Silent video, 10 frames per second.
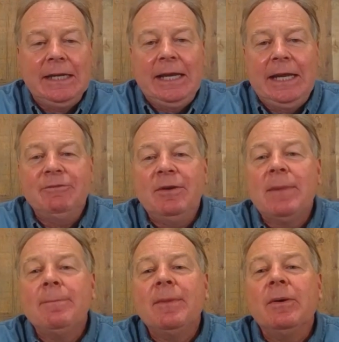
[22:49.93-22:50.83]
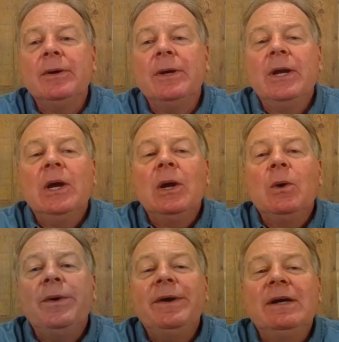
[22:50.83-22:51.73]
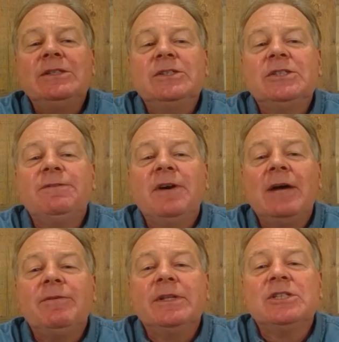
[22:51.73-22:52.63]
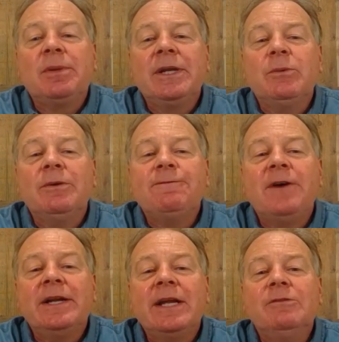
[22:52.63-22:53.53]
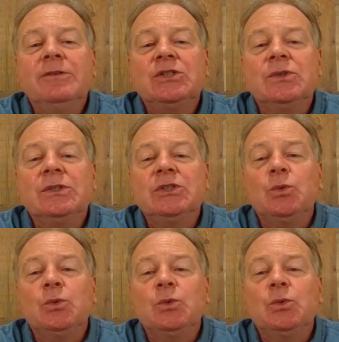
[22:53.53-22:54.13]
And remember, we are to survive on this planet with finite resources.